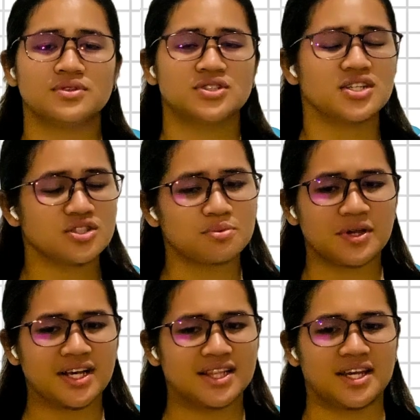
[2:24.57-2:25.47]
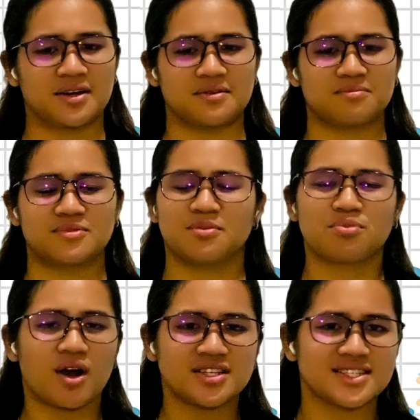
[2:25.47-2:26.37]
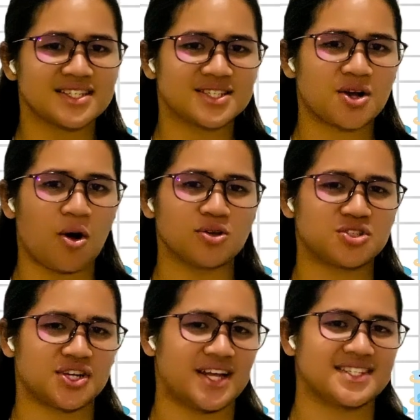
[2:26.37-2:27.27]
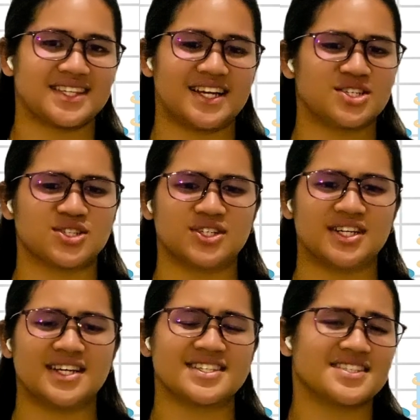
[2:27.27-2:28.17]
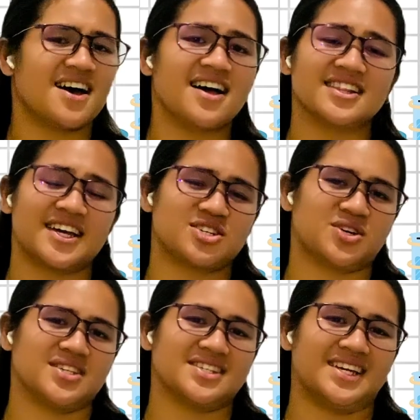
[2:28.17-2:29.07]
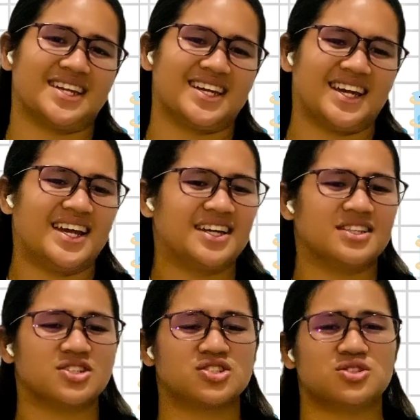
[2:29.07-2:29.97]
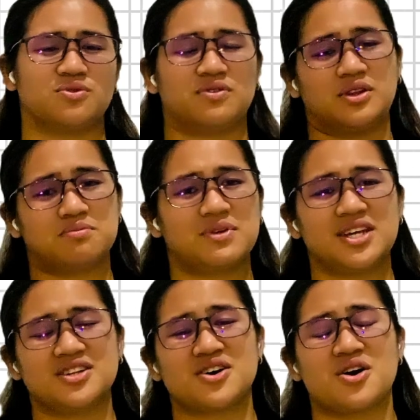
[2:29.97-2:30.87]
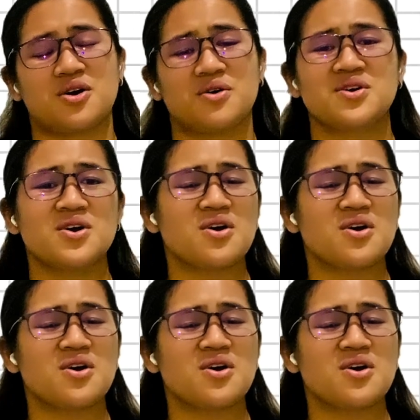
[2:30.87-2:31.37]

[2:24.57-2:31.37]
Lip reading: Just to be clear, the process called translation is not like translating English to Filipino